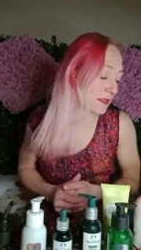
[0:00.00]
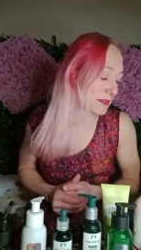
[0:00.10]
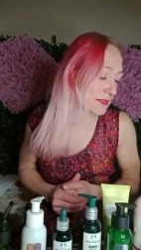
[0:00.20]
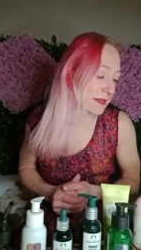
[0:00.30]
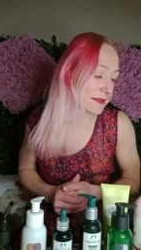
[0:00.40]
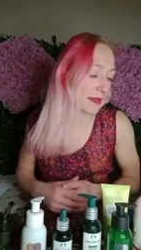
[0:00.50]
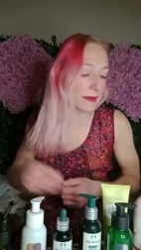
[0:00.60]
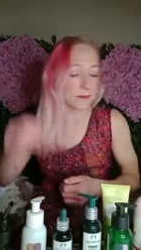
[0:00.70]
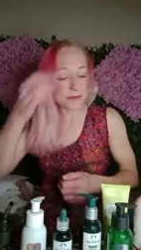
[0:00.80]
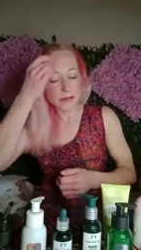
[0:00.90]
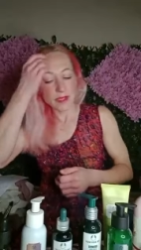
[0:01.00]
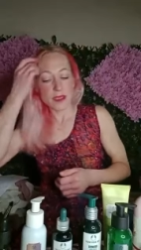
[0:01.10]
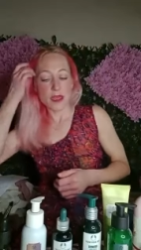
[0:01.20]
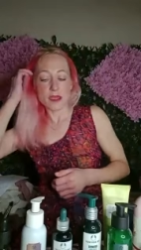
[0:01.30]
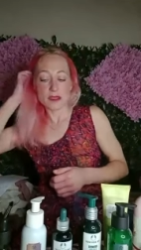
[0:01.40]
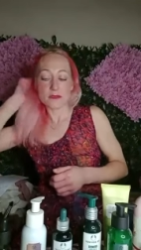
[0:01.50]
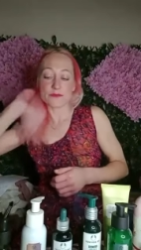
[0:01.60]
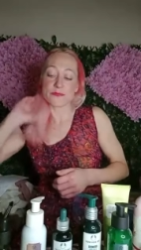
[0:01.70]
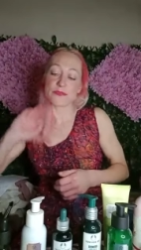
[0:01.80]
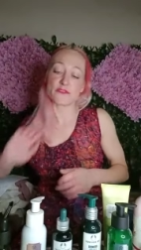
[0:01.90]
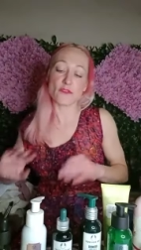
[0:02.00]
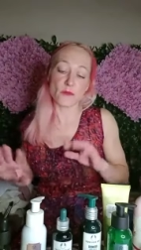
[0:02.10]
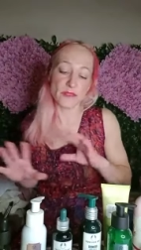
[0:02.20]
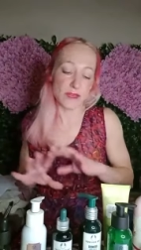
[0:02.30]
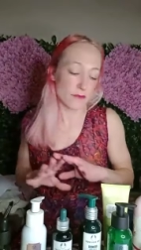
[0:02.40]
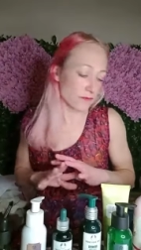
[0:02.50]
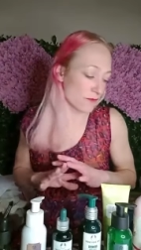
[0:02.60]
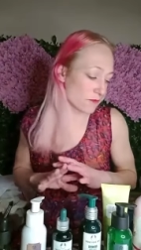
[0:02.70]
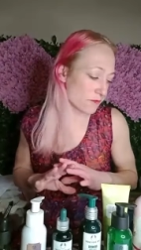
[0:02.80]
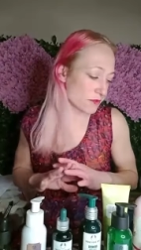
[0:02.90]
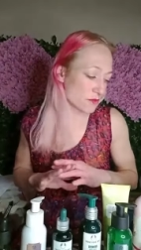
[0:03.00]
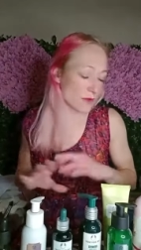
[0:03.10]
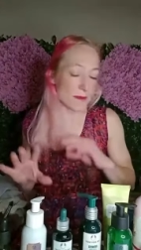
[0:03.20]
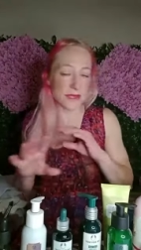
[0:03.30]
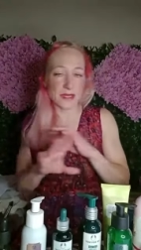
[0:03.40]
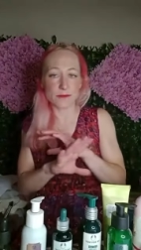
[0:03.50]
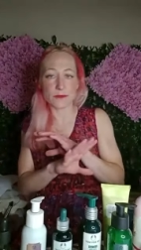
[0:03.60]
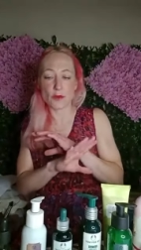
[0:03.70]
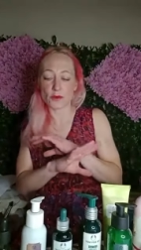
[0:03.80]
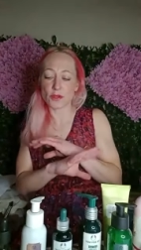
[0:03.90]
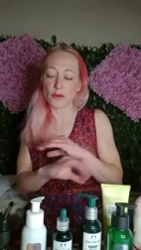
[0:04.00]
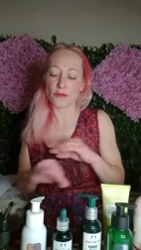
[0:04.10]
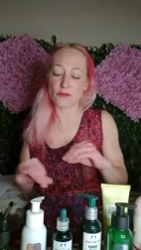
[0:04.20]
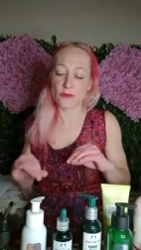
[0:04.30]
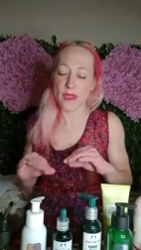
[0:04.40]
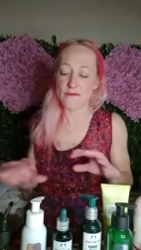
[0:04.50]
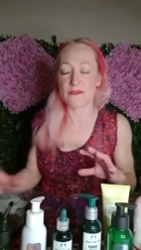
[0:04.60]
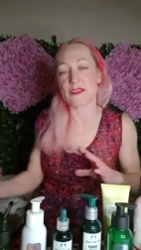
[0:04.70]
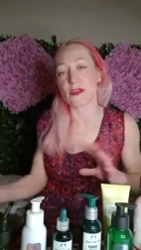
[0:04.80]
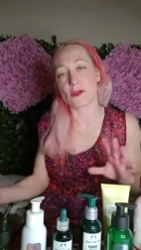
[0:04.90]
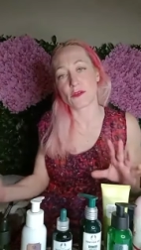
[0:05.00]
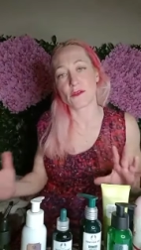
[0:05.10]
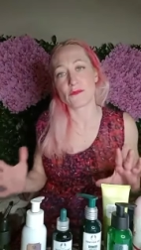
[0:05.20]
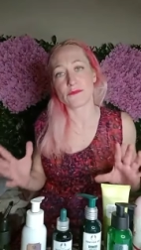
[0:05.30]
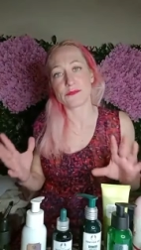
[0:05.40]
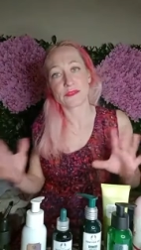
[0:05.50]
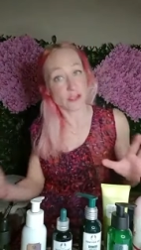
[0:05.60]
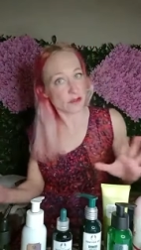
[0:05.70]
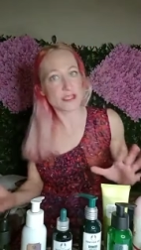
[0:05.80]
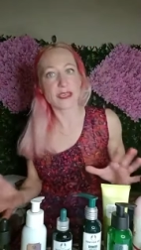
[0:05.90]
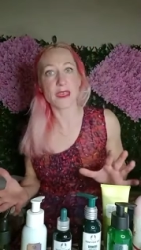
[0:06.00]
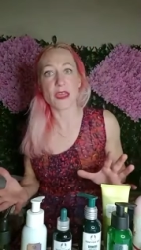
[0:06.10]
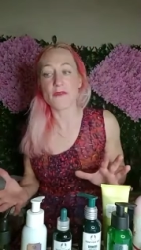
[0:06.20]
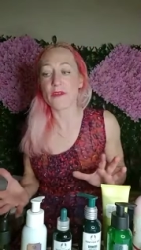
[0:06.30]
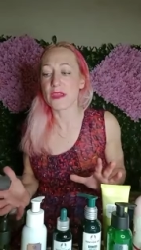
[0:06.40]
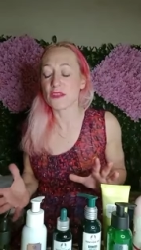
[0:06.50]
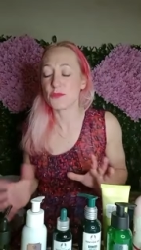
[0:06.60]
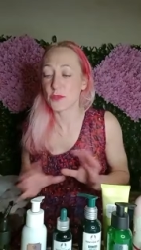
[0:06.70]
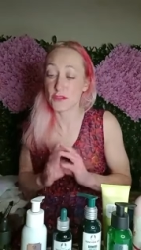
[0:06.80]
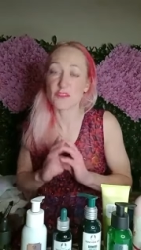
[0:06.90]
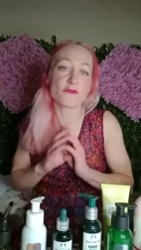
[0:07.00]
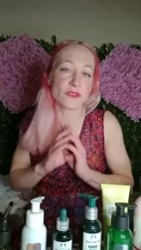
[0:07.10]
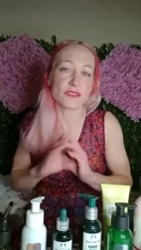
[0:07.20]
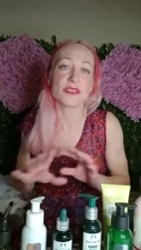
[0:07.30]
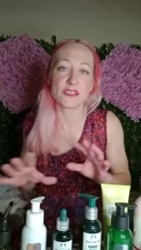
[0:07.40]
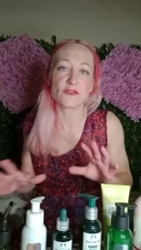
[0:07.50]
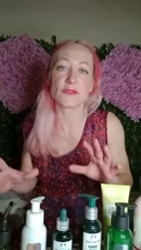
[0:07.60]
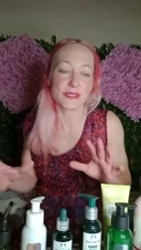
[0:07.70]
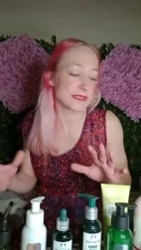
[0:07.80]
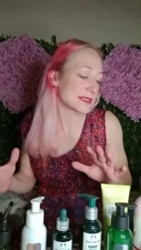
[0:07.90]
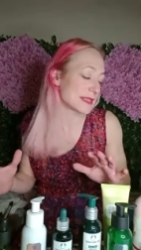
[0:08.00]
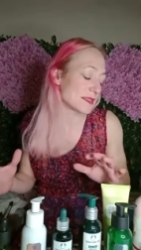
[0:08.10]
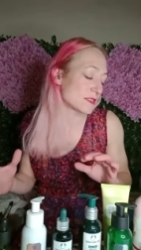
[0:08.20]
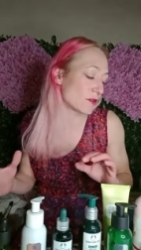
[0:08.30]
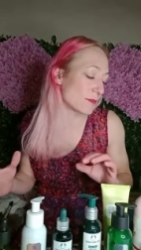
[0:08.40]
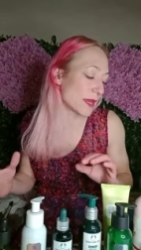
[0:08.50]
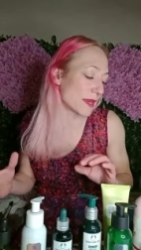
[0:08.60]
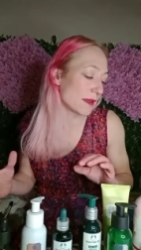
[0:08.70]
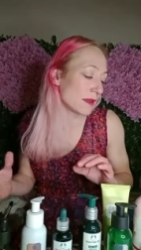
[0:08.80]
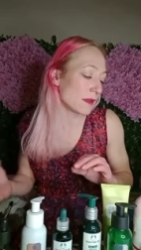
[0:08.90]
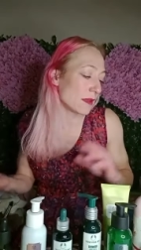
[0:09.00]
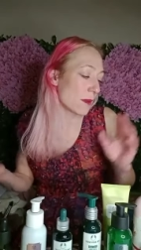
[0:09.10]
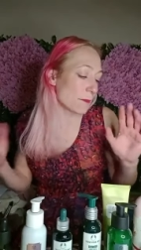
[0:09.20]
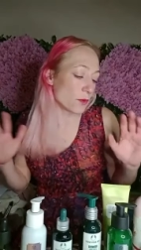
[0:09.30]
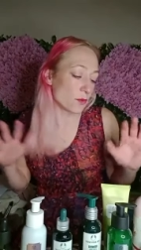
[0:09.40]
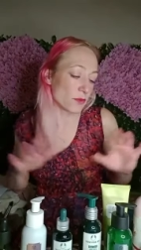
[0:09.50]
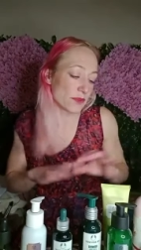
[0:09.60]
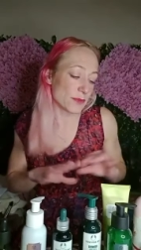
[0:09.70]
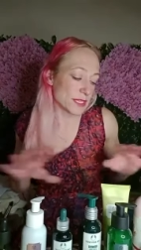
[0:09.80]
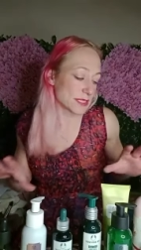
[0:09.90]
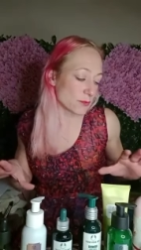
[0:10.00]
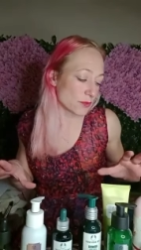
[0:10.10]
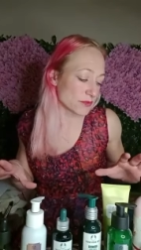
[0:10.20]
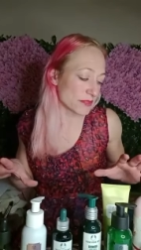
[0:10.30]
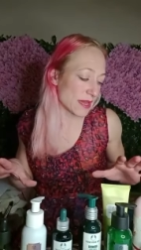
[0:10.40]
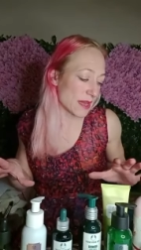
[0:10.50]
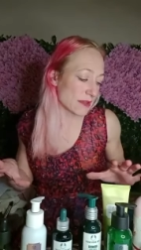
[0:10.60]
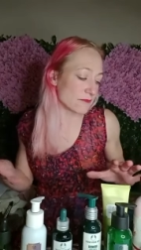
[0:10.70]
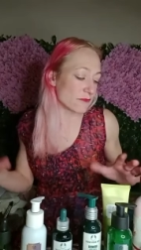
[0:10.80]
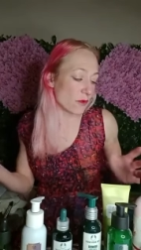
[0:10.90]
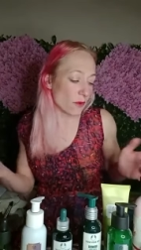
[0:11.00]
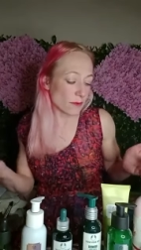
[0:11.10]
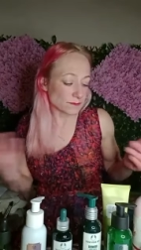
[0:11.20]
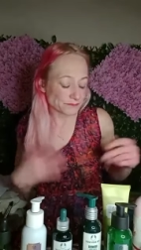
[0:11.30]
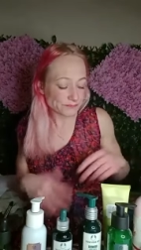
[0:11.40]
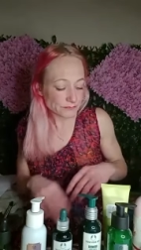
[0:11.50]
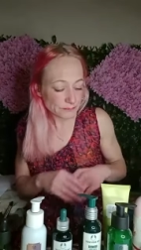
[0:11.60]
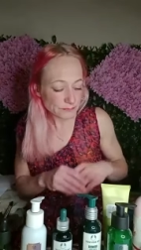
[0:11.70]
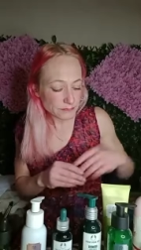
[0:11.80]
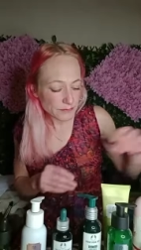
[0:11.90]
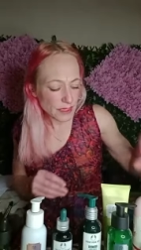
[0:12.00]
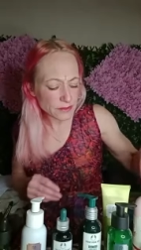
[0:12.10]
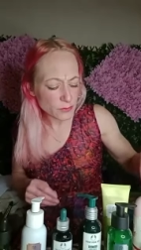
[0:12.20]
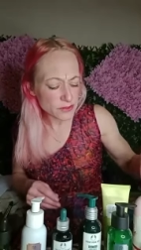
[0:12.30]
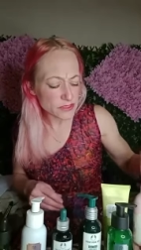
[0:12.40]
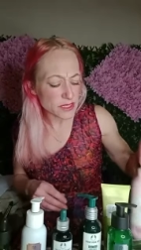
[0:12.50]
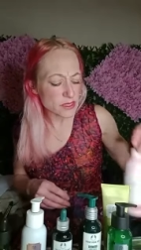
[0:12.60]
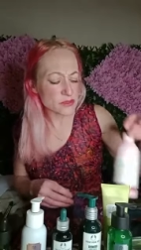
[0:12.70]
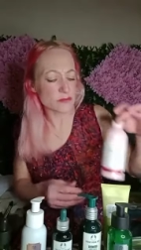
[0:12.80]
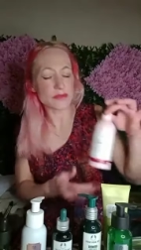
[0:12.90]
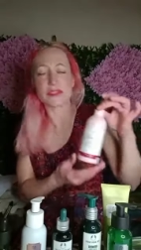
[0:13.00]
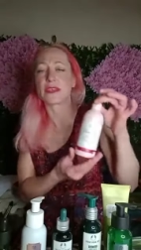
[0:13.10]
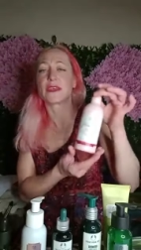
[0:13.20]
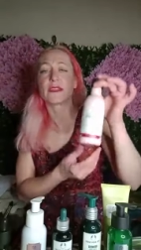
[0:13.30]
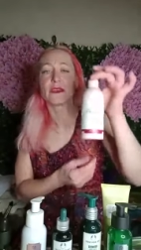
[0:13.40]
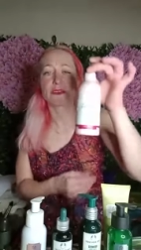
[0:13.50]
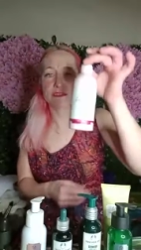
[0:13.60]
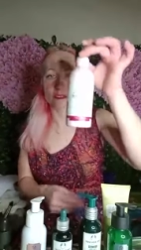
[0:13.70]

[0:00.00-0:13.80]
things like that. So without further ado, I mean, I'm not going to go through every single sort of skincare range because there is literally, as I say, so many, but the basic ones that I've got, the ones that I use in particular,